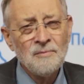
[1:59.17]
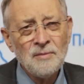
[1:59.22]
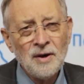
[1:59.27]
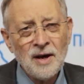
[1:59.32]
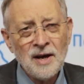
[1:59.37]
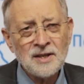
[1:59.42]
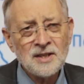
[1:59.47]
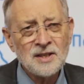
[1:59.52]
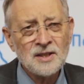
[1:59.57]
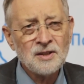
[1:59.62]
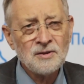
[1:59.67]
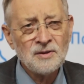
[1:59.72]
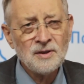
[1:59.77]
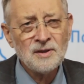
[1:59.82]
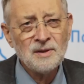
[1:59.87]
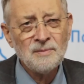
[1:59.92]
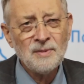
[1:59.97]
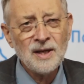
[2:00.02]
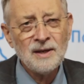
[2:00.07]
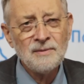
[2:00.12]
passes
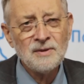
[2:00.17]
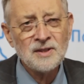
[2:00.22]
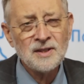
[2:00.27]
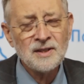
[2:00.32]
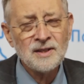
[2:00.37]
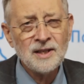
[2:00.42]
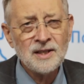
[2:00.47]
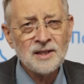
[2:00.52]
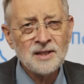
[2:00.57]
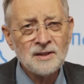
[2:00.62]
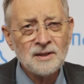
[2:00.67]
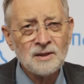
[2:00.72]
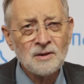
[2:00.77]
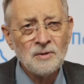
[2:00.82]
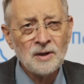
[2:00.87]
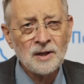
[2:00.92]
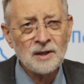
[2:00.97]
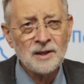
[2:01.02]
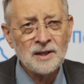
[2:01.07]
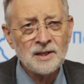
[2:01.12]
through the baby's intestine
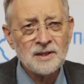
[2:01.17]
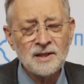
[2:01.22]
quickly,